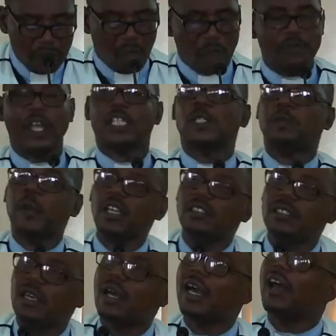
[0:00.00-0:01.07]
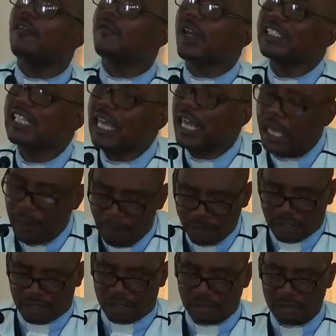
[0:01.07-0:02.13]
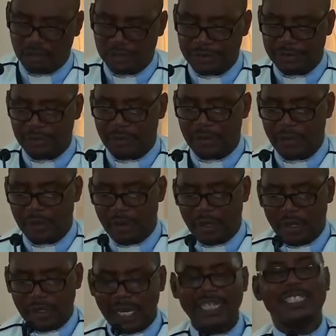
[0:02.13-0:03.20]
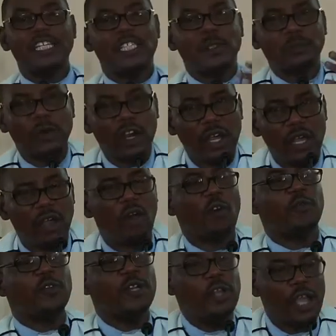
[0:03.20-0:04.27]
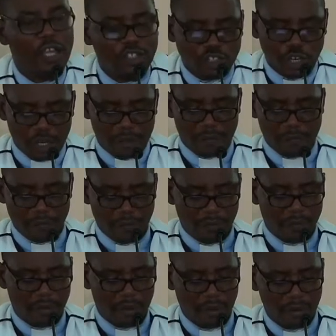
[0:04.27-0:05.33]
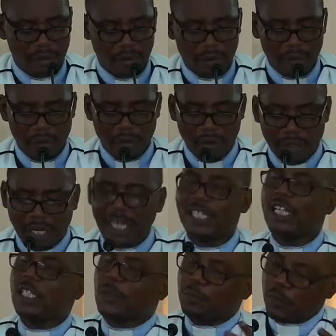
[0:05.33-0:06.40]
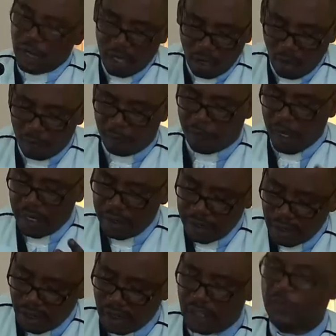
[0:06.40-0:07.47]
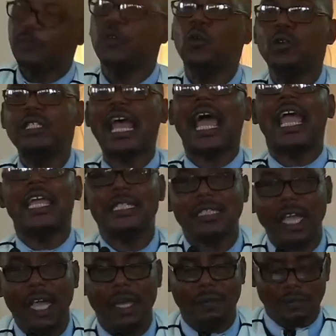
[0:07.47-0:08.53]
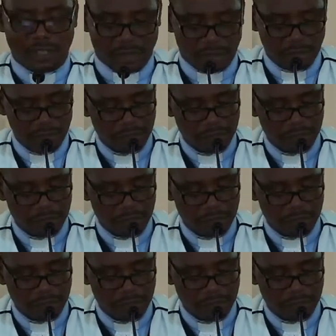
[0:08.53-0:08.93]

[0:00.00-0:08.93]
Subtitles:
of the special harvest hymns, the display of nature, the display of various food items.